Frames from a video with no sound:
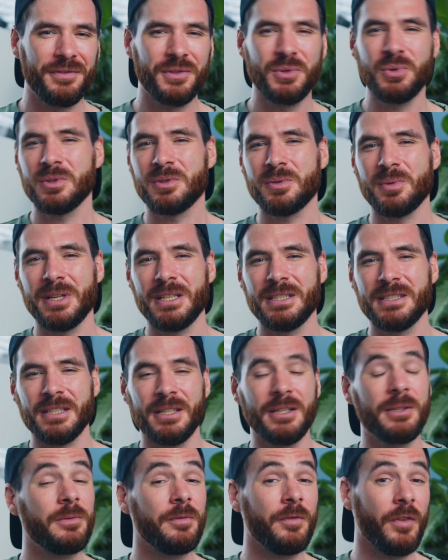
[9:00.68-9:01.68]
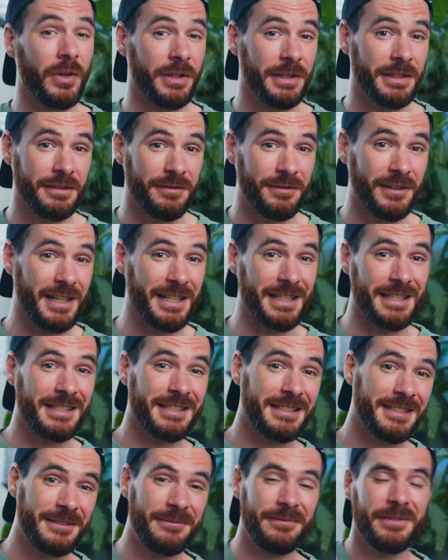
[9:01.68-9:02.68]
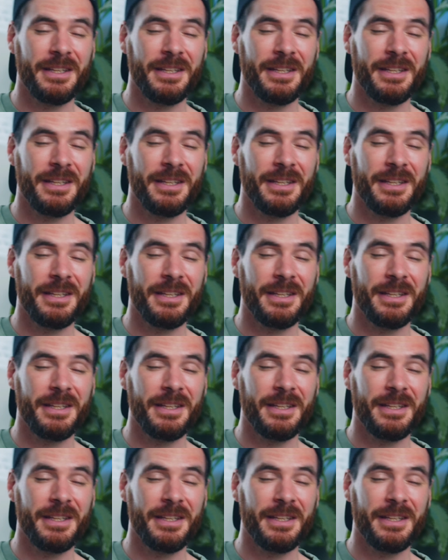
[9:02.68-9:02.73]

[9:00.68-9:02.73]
2 screens in one device?